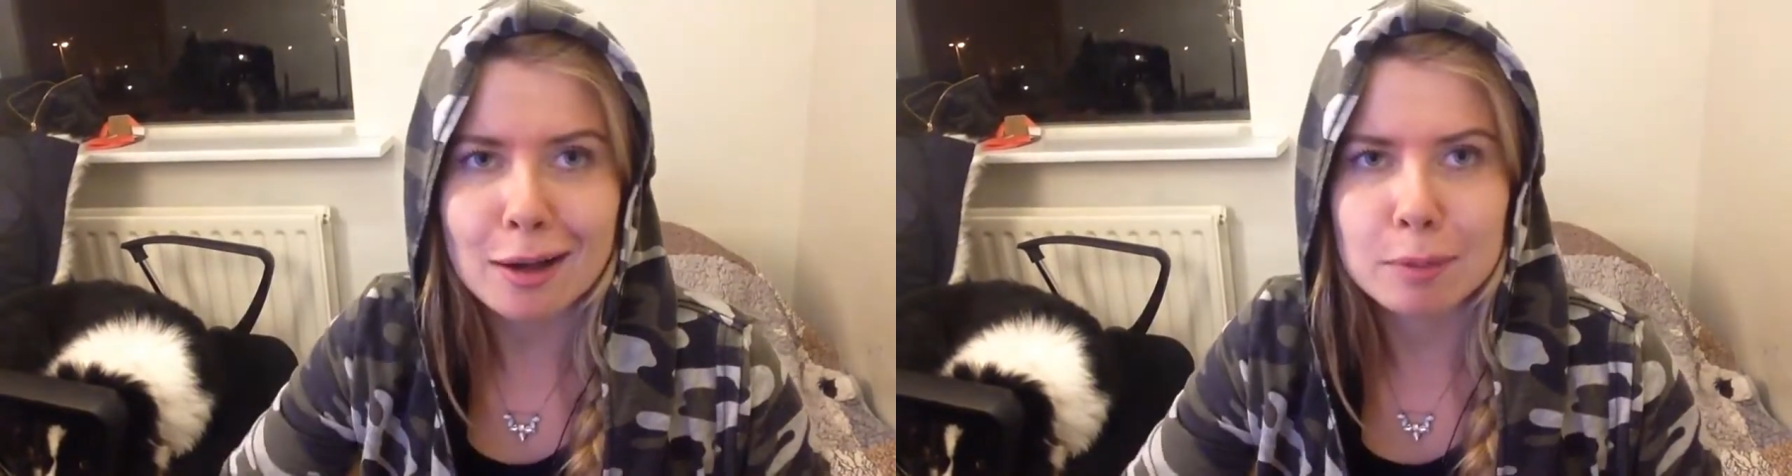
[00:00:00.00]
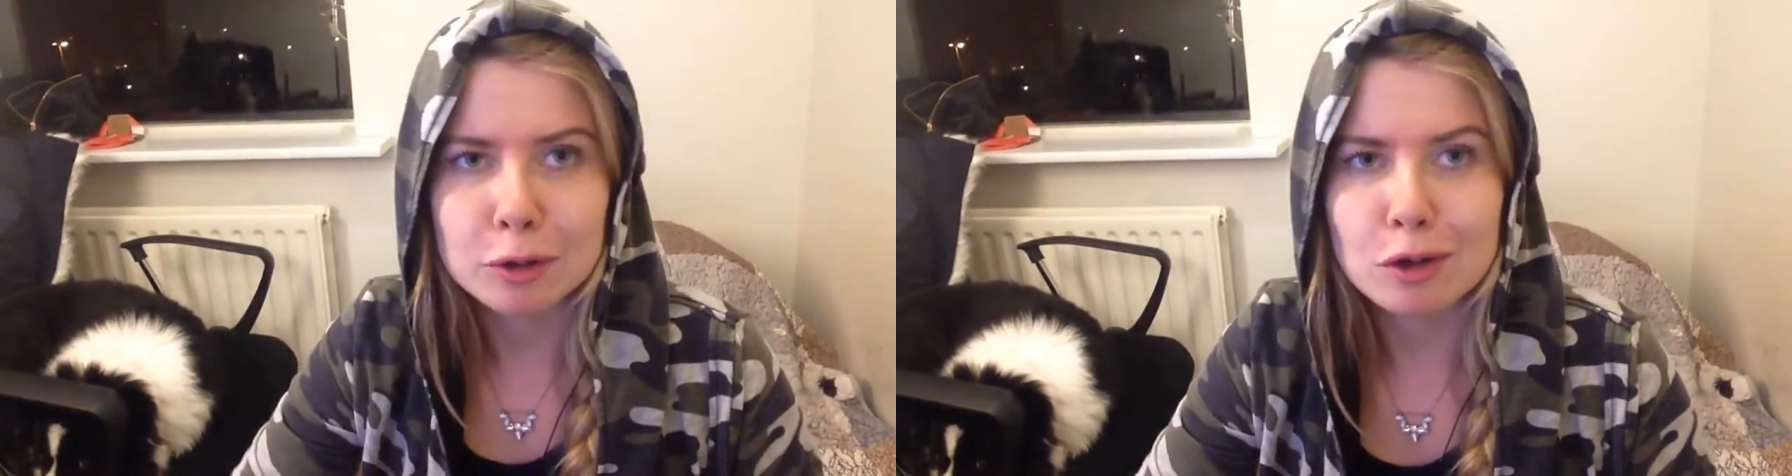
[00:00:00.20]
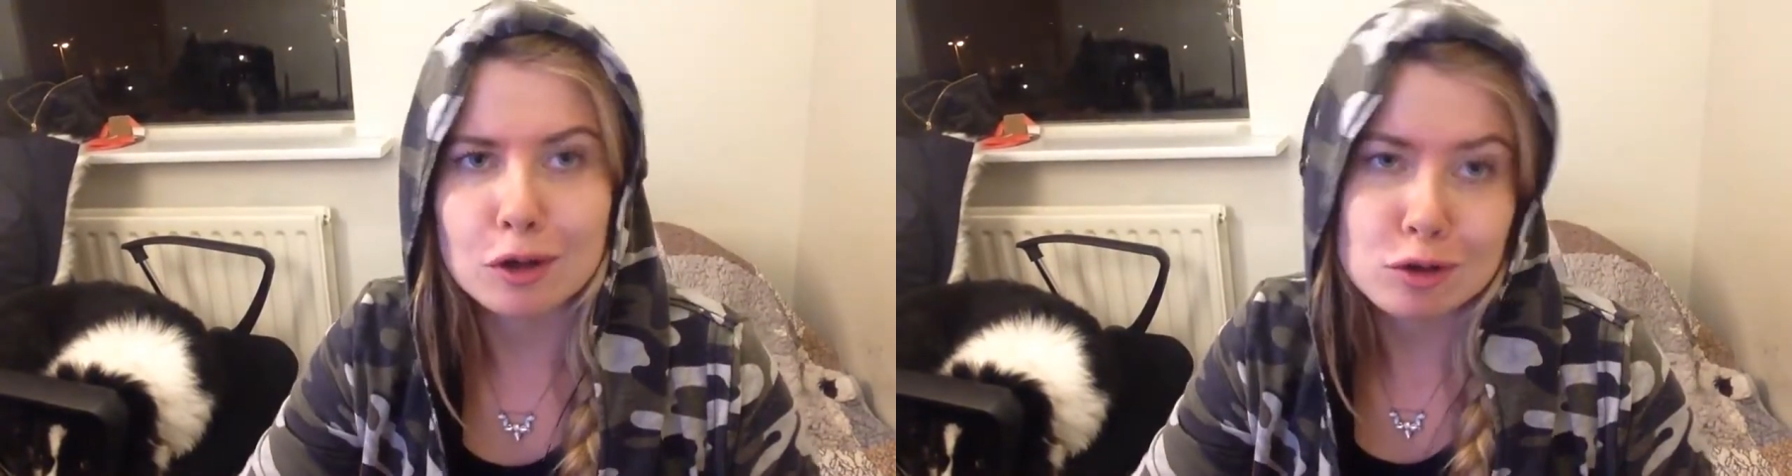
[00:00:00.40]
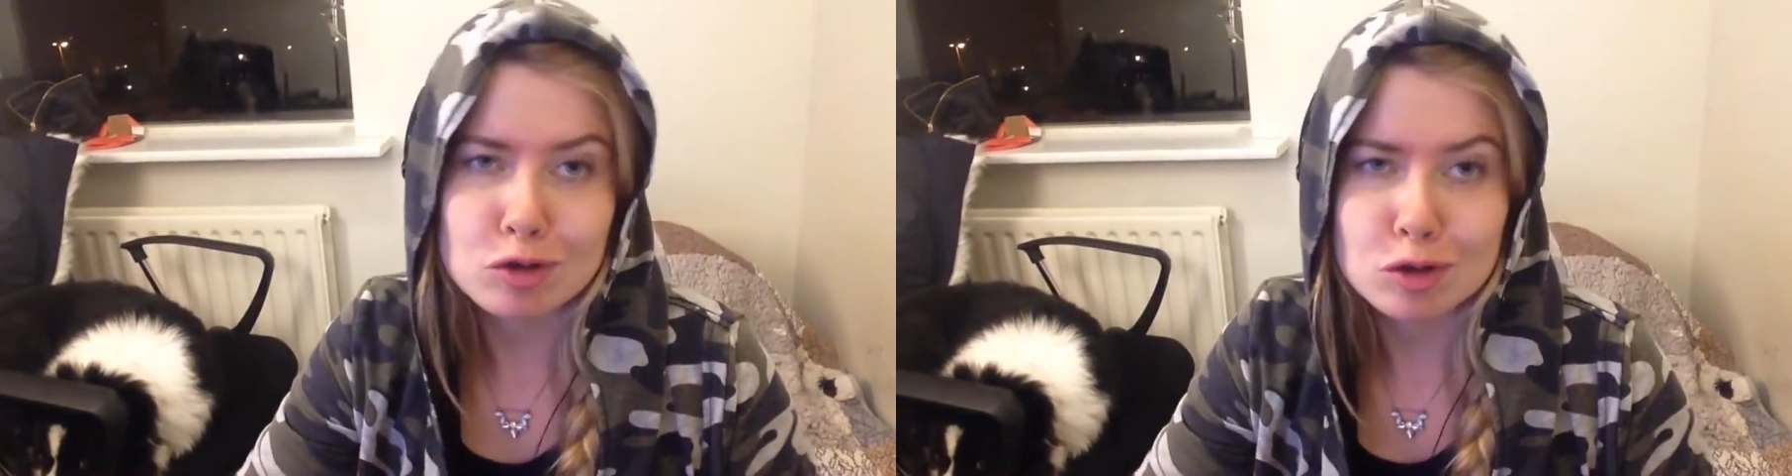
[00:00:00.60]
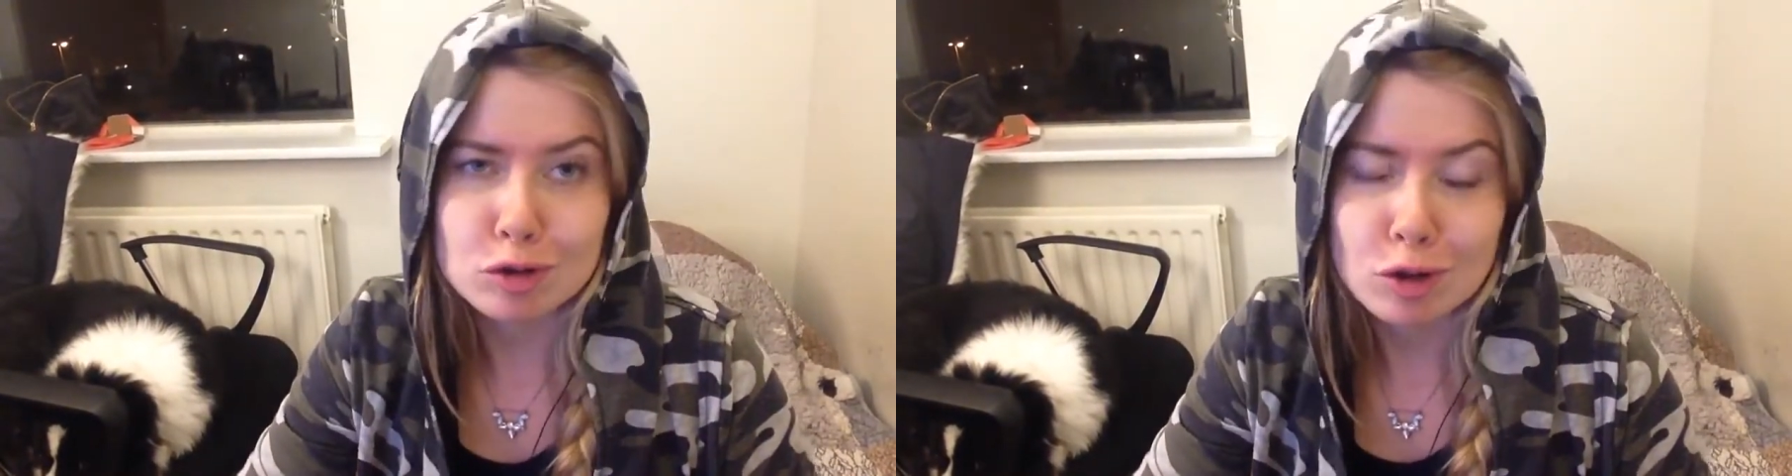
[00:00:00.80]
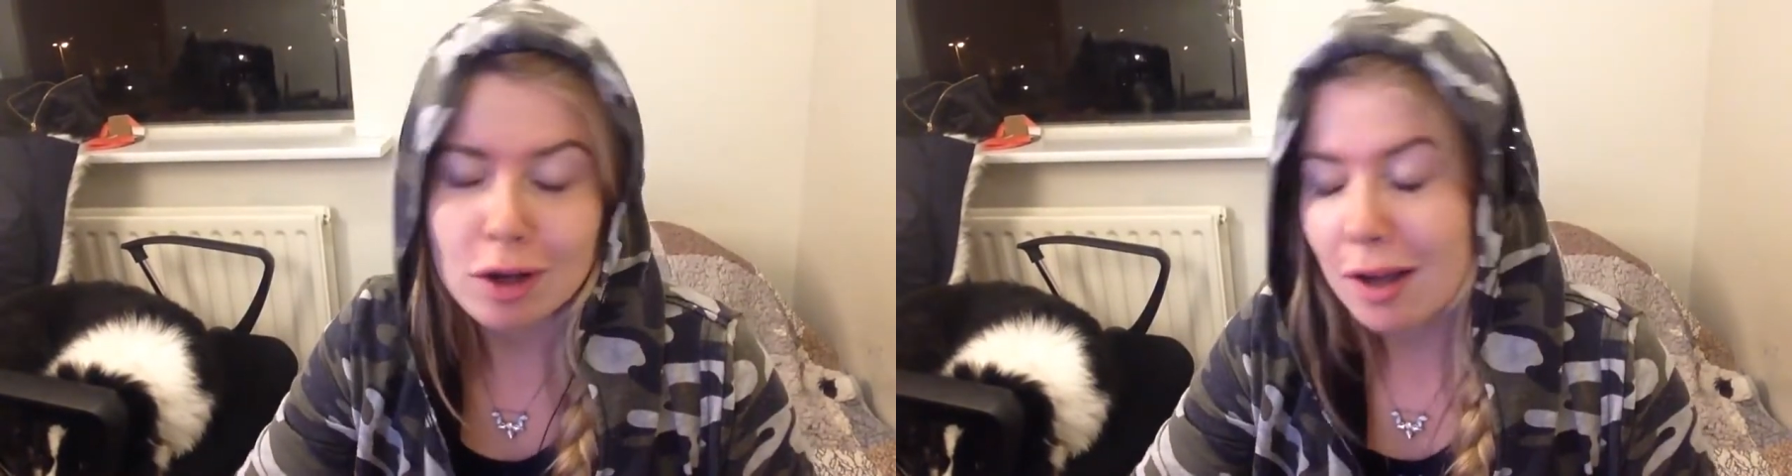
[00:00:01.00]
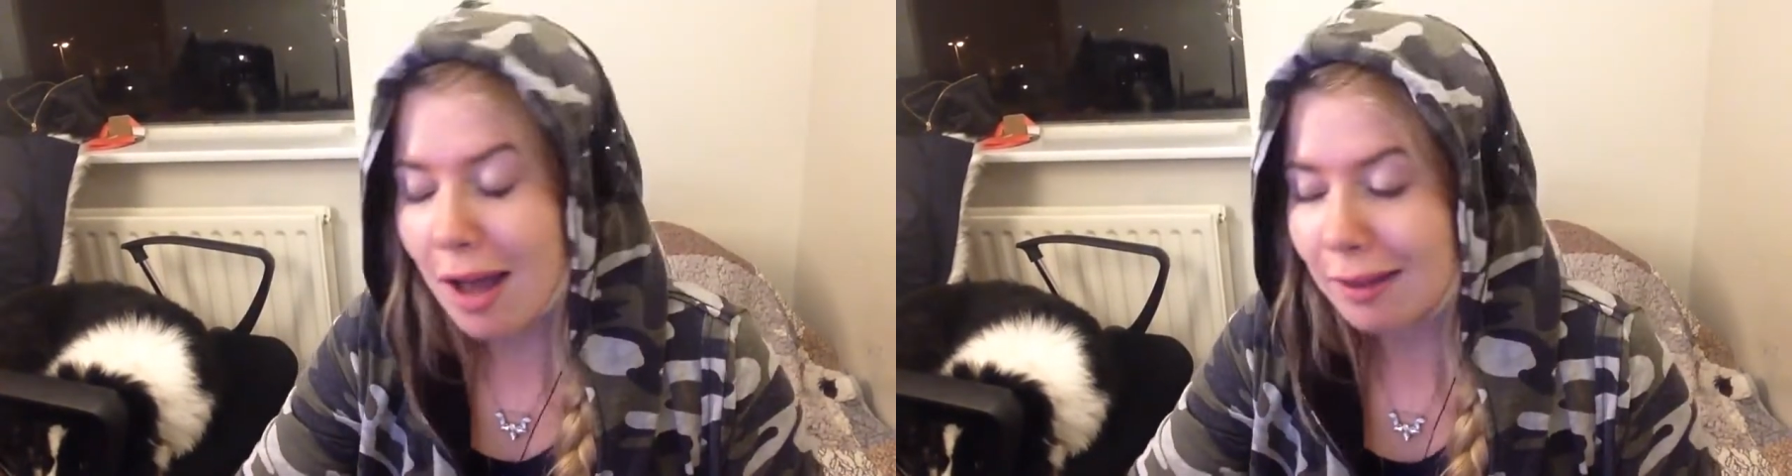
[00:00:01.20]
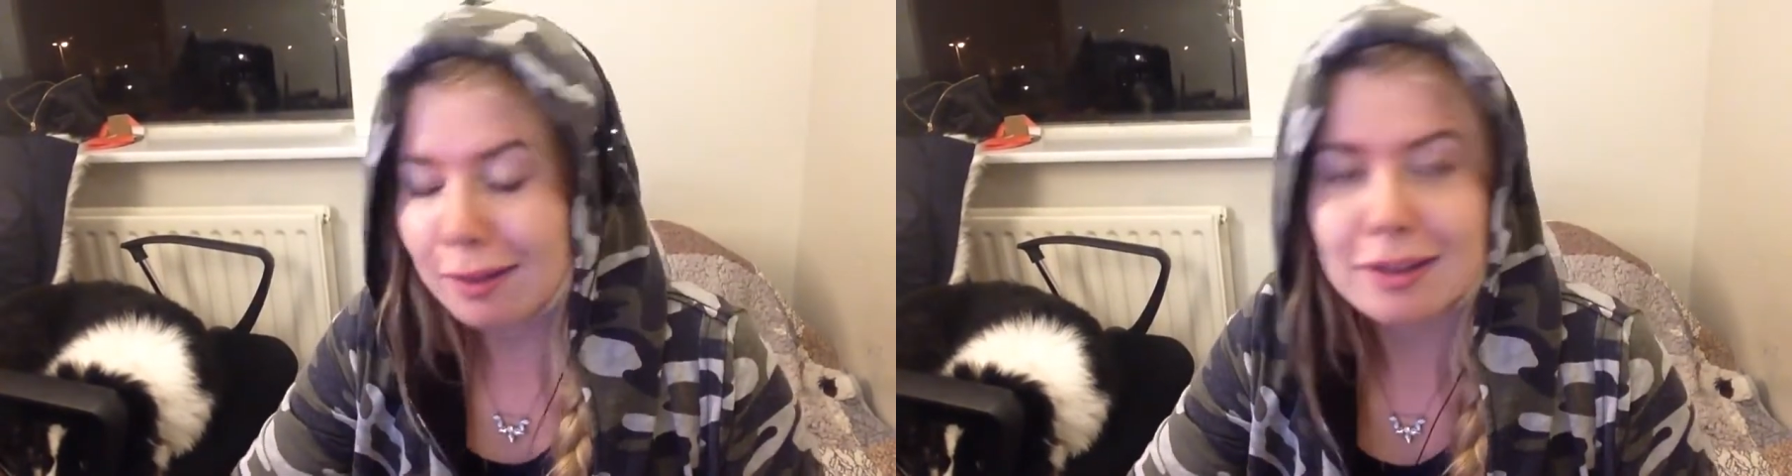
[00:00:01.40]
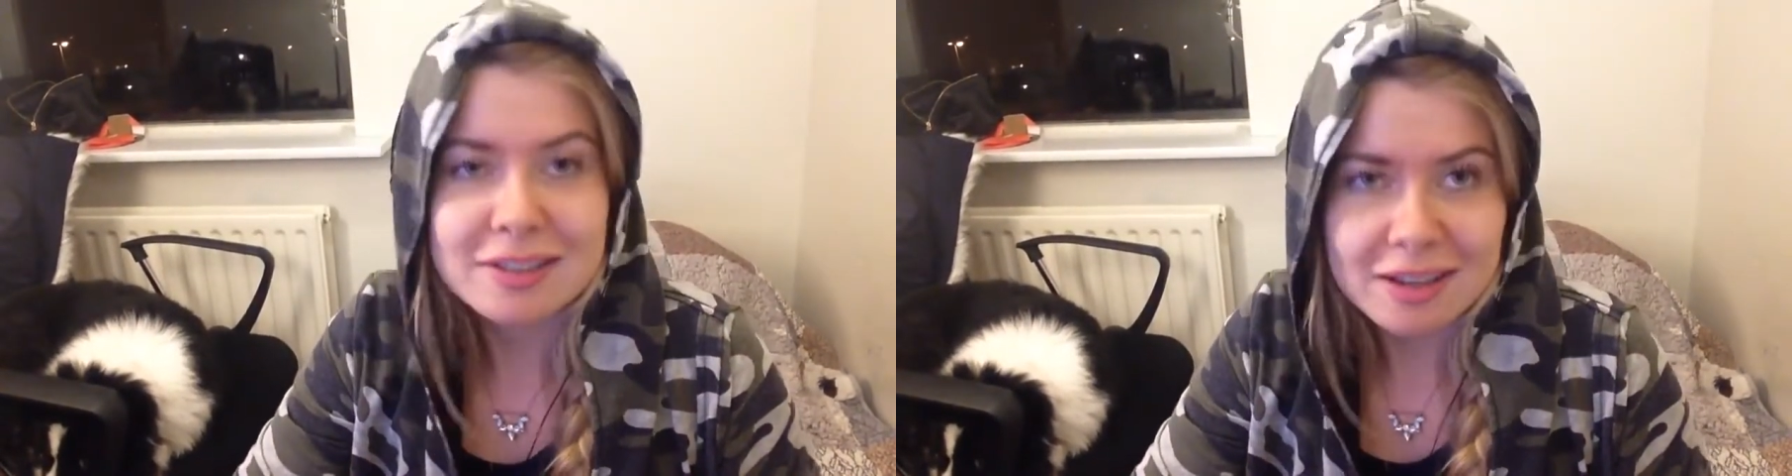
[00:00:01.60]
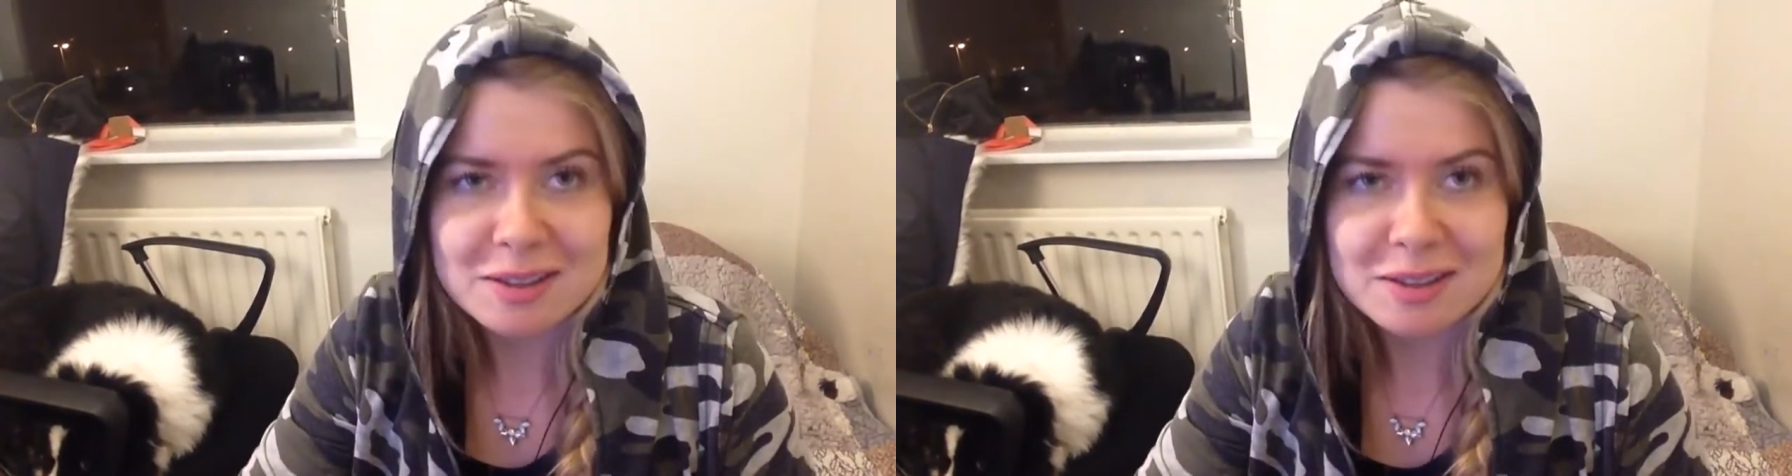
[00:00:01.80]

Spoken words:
like my dog, so at least